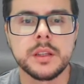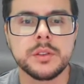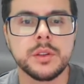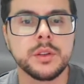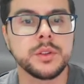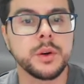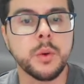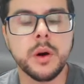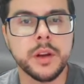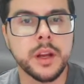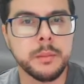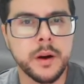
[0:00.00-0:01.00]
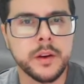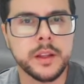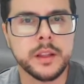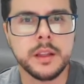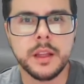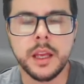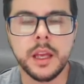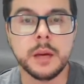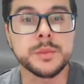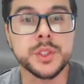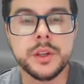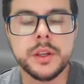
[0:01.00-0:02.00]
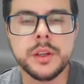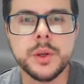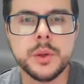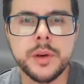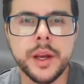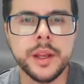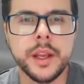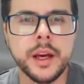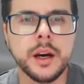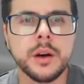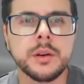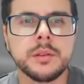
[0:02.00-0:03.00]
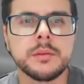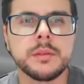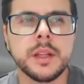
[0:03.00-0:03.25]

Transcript: So don't worry about it. Like I'm showing you right now,